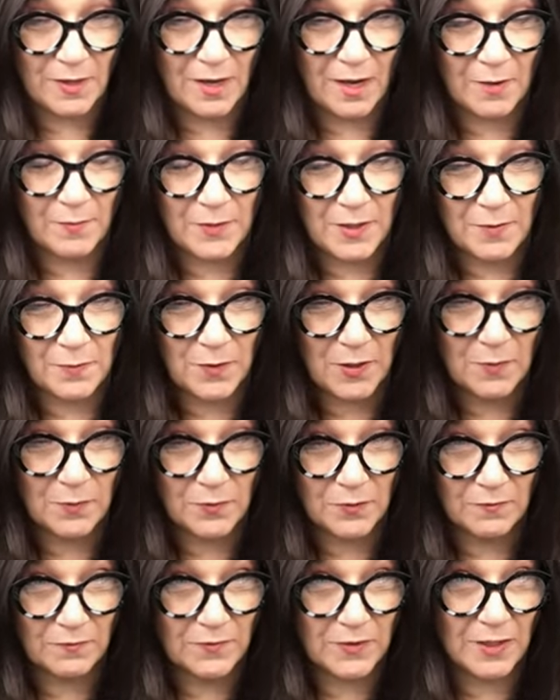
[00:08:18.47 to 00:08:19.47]
How many
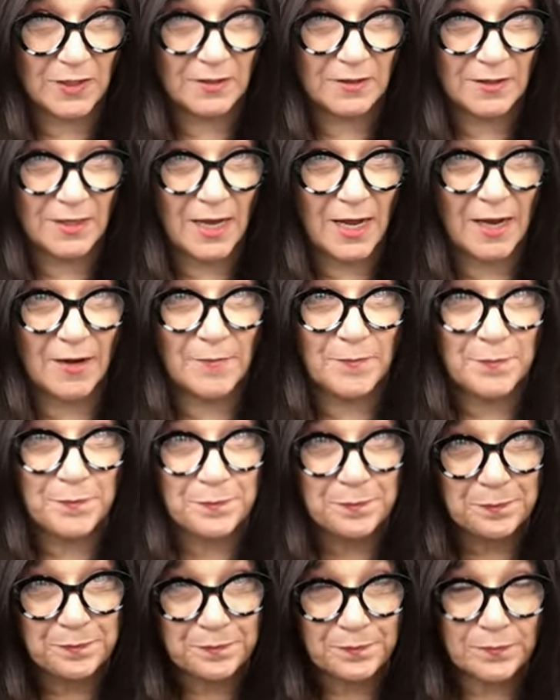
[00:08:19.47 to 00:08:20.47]
people have done that?
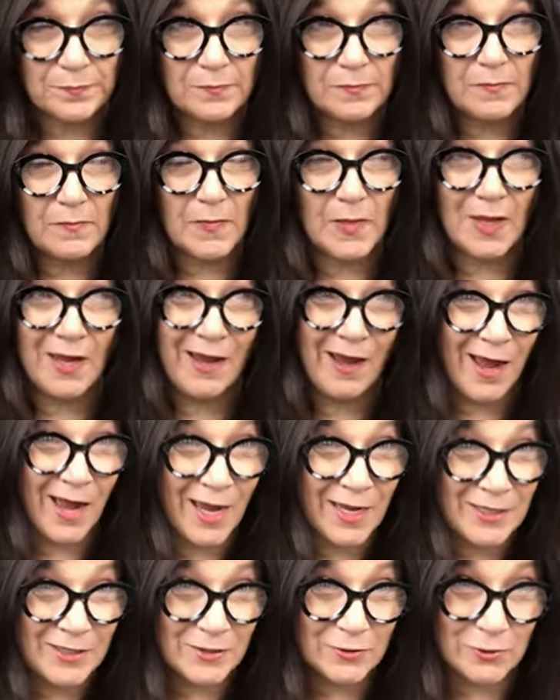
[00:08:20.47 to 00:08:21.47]

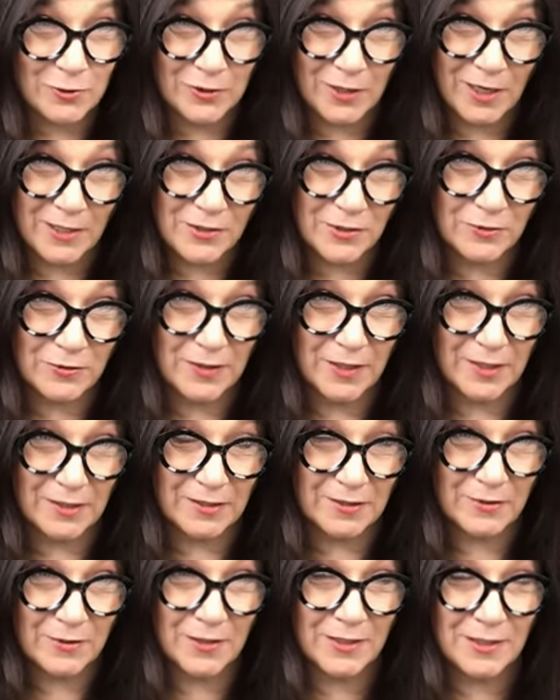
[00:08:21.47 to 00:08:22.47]
I sure I sure
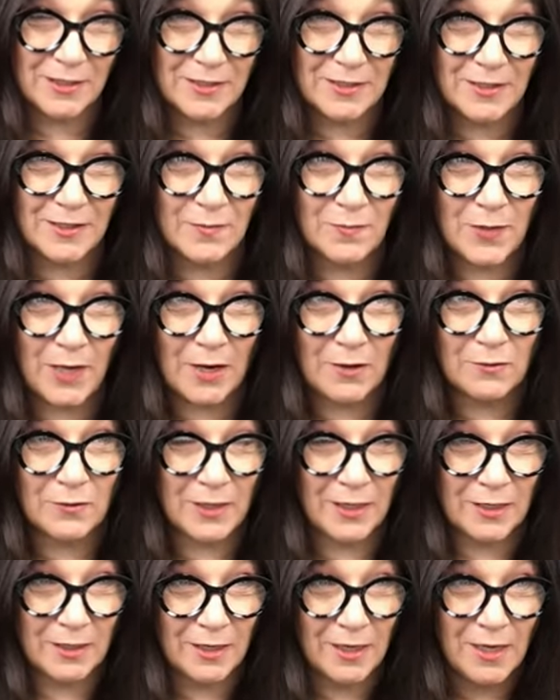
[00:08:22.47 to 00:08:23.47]
did. So this isn't about
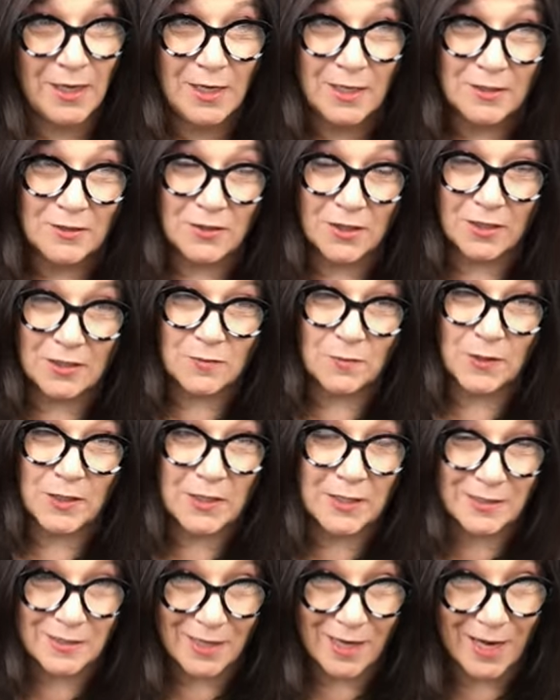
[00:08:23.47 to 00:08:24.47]
like judgment
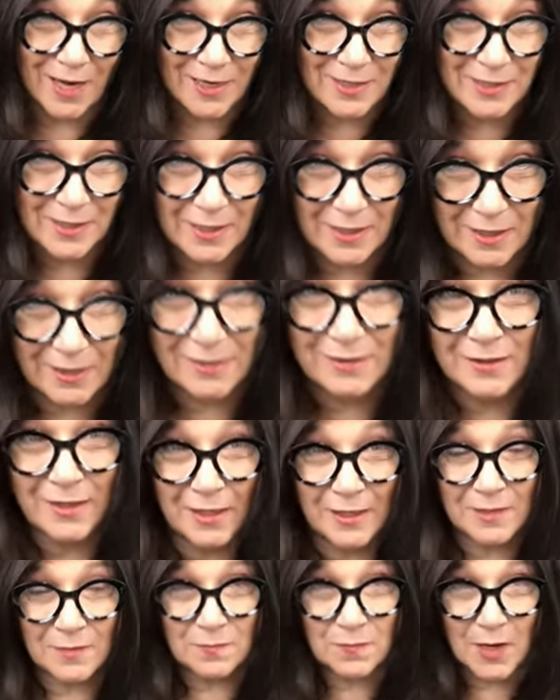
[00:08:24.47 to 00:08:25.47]
because I did it.
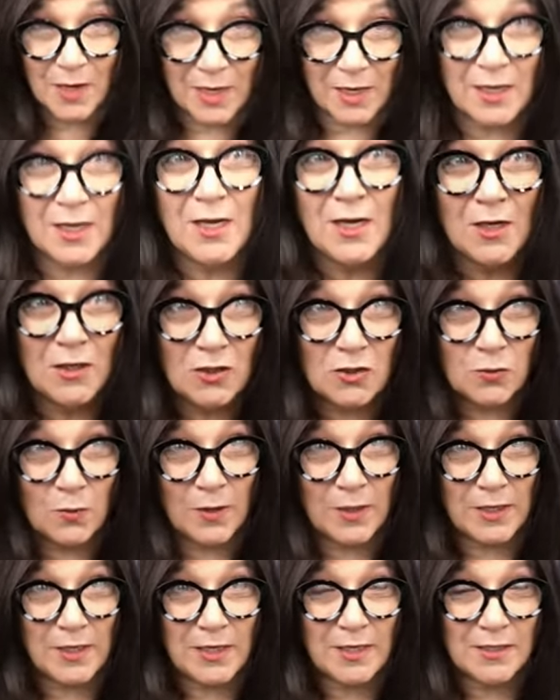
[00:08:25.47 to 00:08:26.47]
Like in my
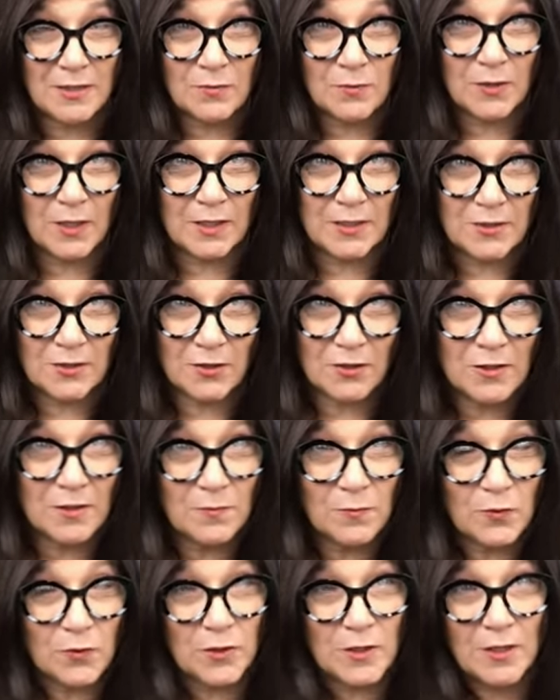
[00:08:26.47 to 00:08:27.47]
20s when I
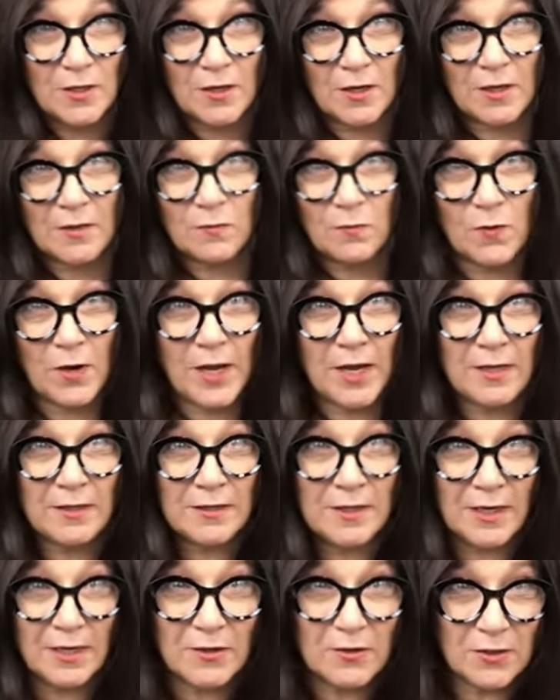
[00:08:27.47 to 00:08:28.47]
started putting on weight
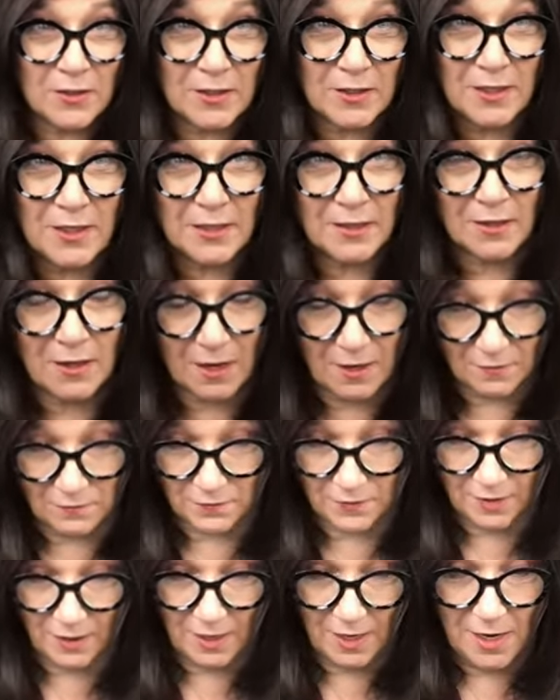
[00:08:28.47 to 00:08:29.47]
that I couldn't get off
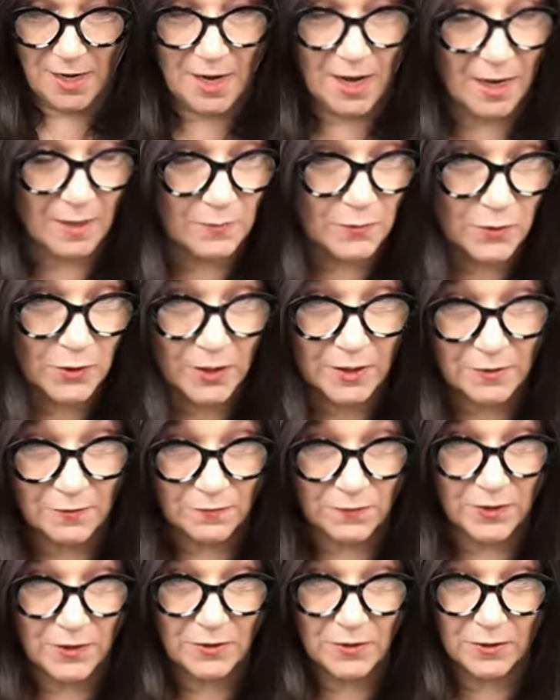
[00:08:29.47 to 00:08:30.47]
and I'm trying to
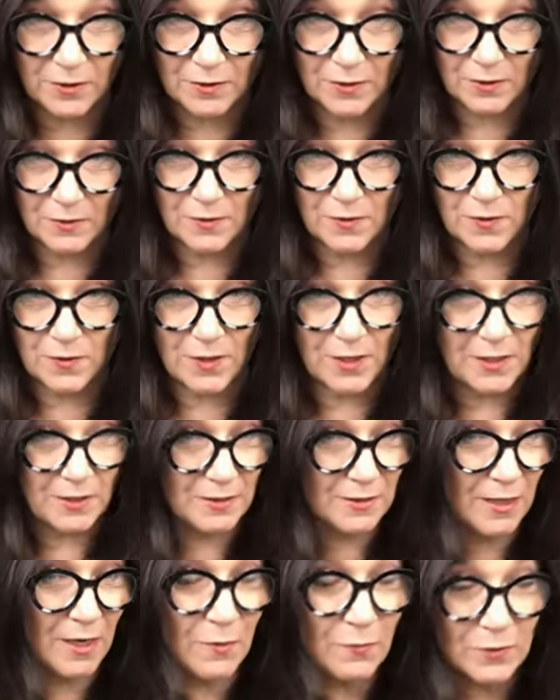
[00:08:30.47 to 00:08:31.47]
figure out all the
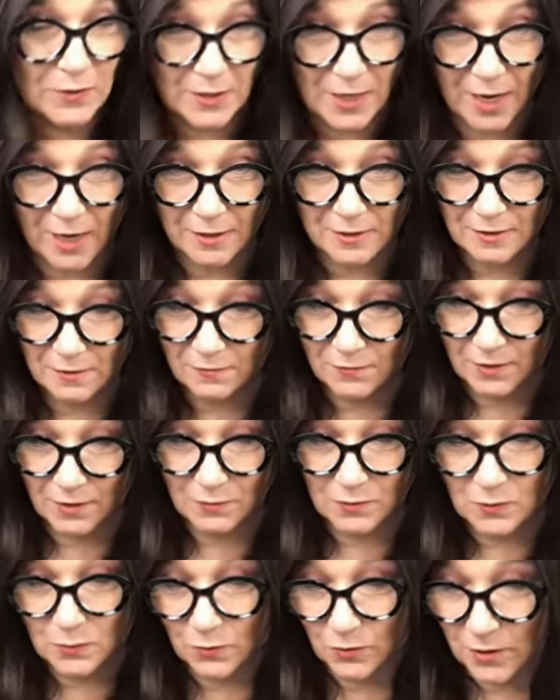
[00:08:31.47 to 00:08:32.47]
things. And I was active and I
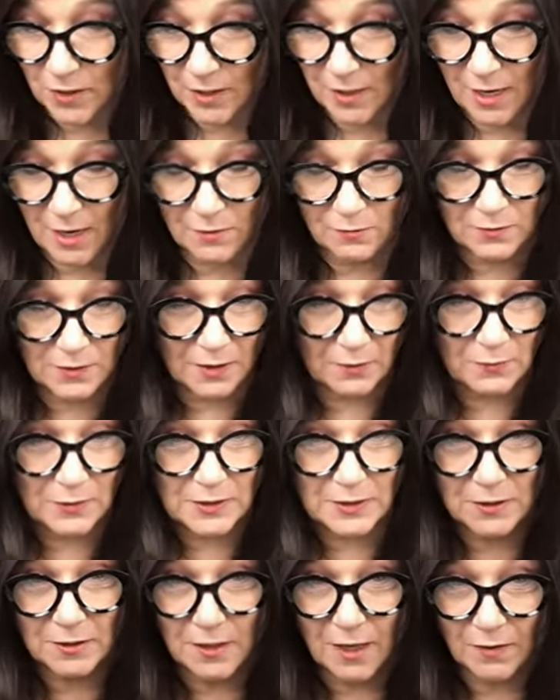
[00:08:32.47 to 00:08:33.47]
was working out and I was
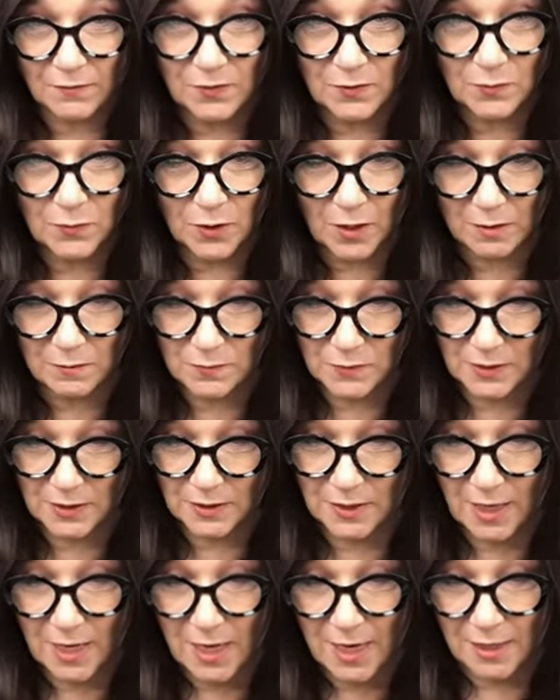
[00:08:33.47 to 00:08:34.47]
still having problems.
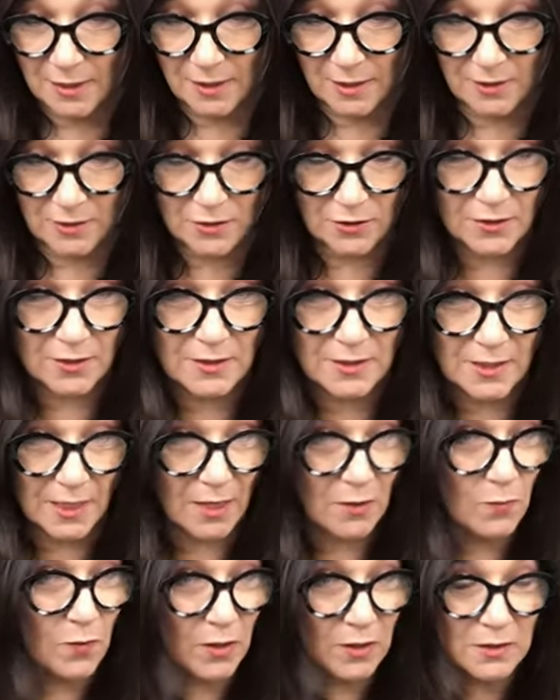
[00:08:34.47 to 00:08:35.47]
And they started
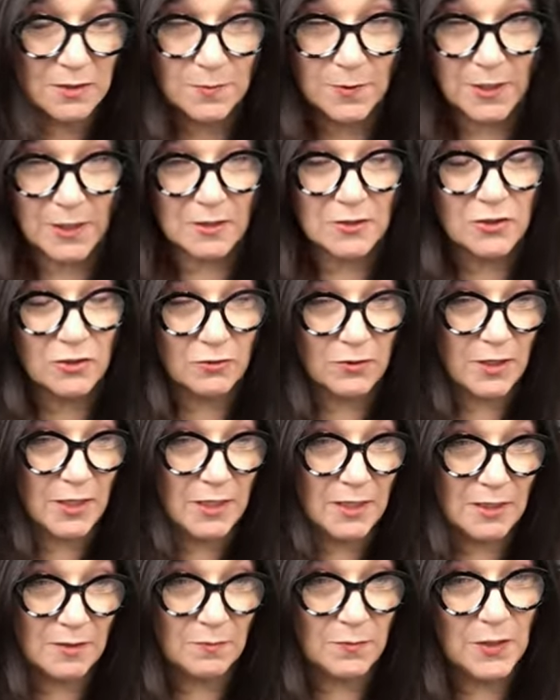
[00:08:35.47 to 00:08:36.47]
saying, well, it's because you're
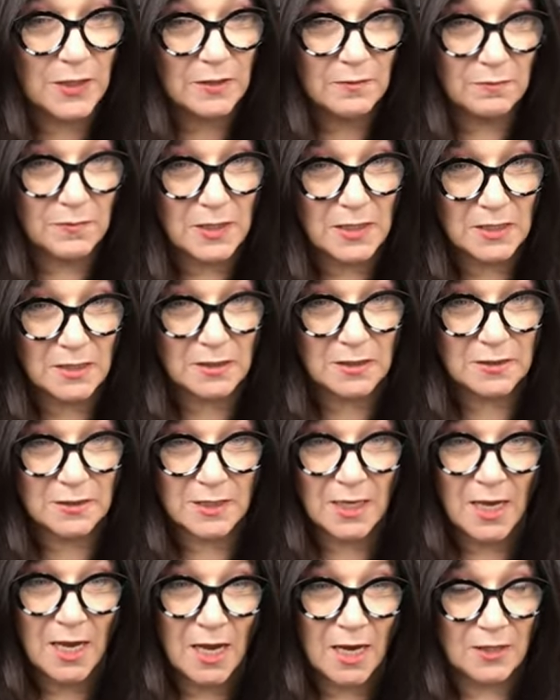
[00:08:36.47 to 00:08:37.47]
eating big
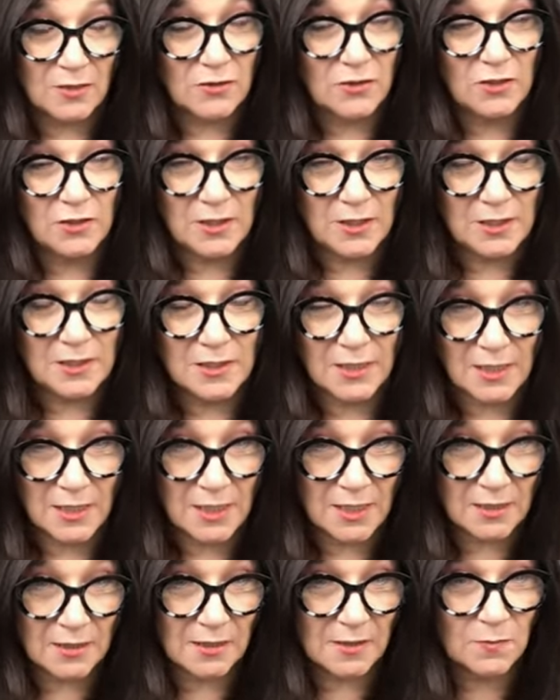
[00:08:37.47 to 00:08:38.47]
meals. And so you need to
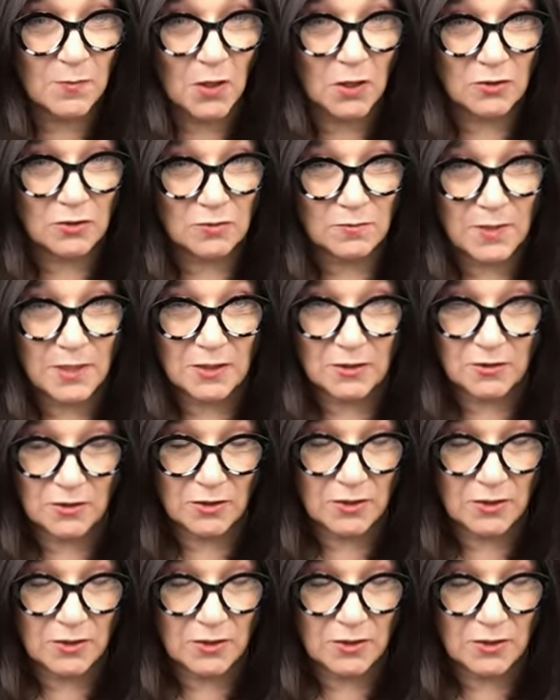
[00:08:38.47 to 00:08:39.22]
eat smaller meals.